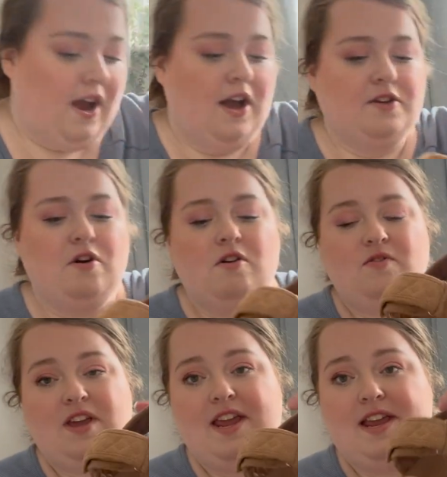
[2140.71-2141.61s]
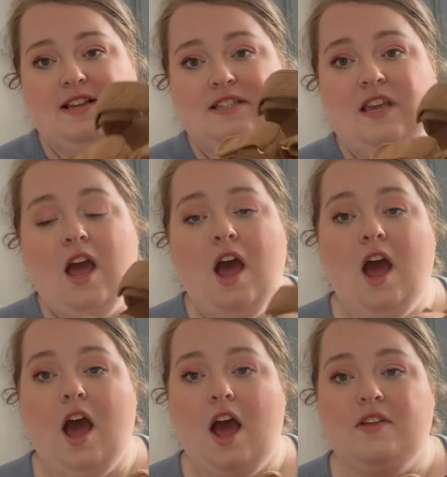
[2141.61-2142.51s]
I got these.
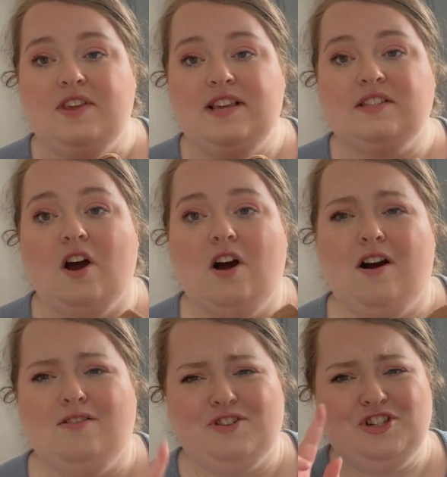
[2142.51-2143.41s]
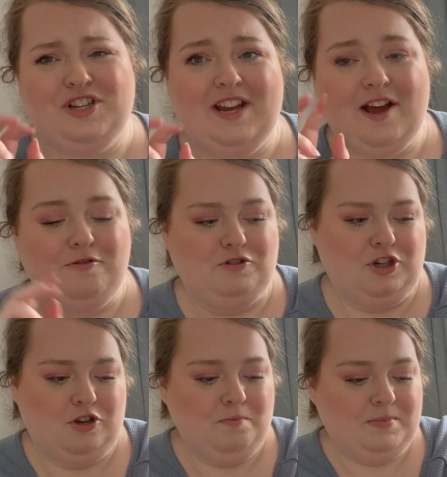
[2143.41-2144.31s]
Uh, these are Chanel
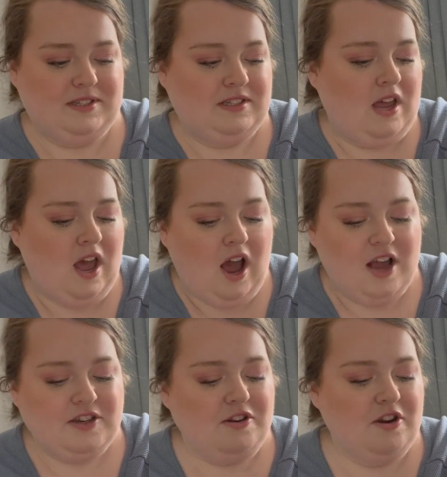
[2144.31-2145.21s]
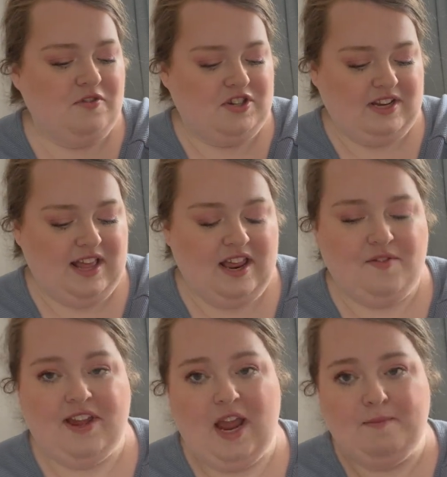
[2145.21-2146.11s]
dupes. I don't know if Chanel
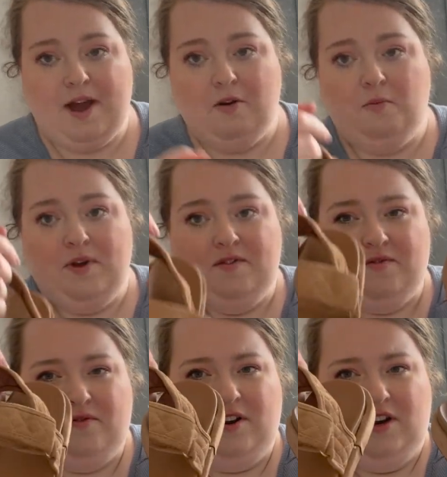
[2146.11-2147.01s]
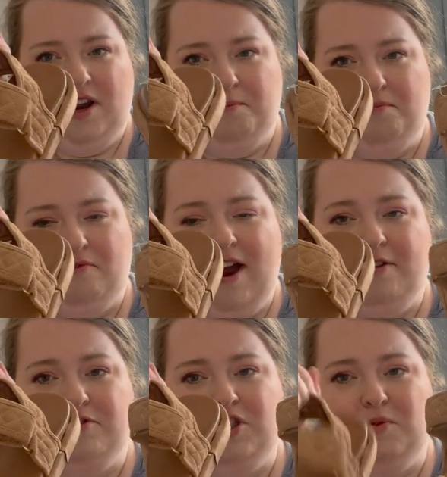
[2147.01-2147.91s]
ever came out with like
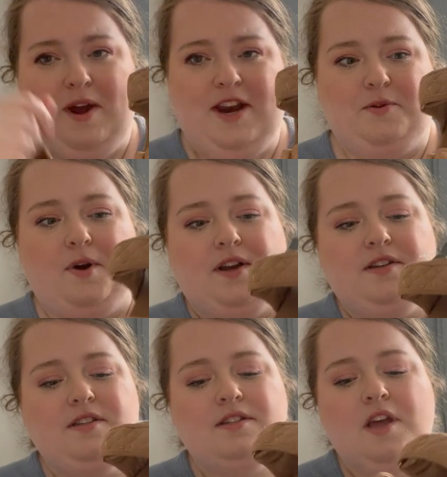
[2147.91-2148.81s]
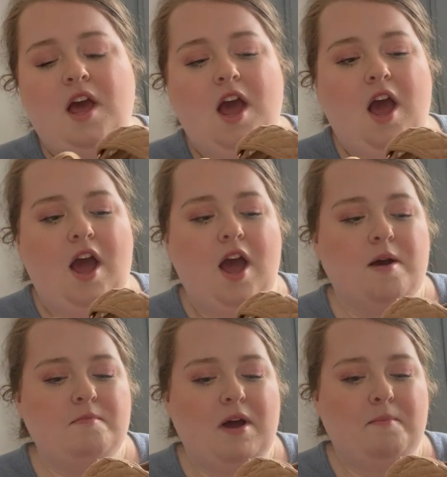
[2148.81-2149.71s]
brown suede ones
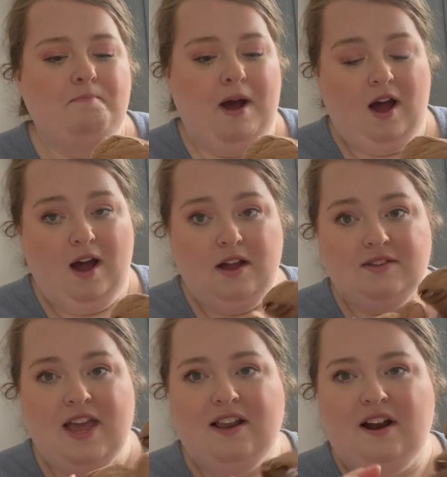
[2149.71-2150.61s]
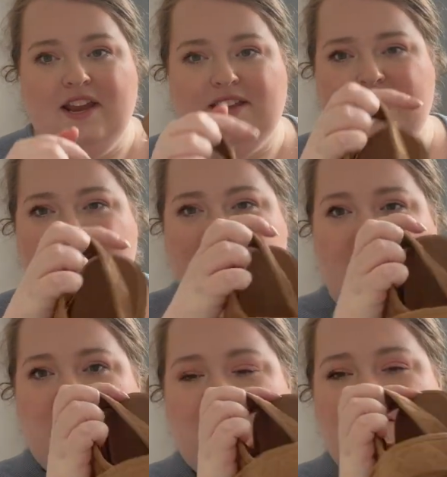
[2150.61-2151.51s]
um but they're like these
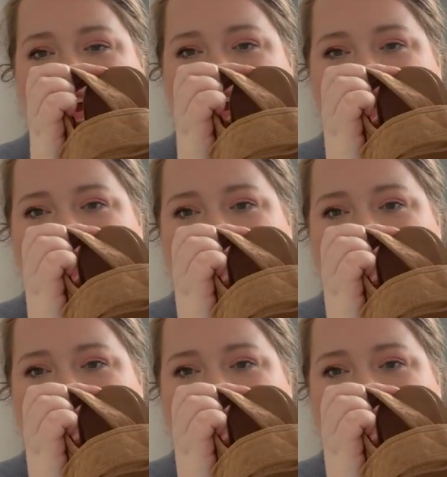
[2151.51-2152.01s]
kind of like